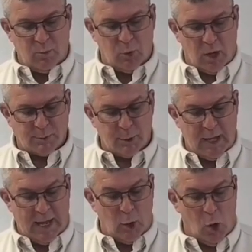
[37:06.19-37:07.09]

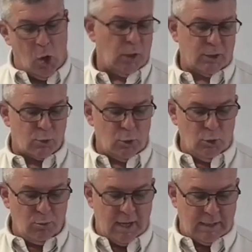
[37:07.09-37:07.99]
prospered, and all Israel
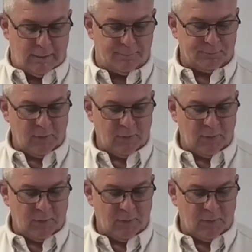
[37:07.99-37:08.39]
obeyed him.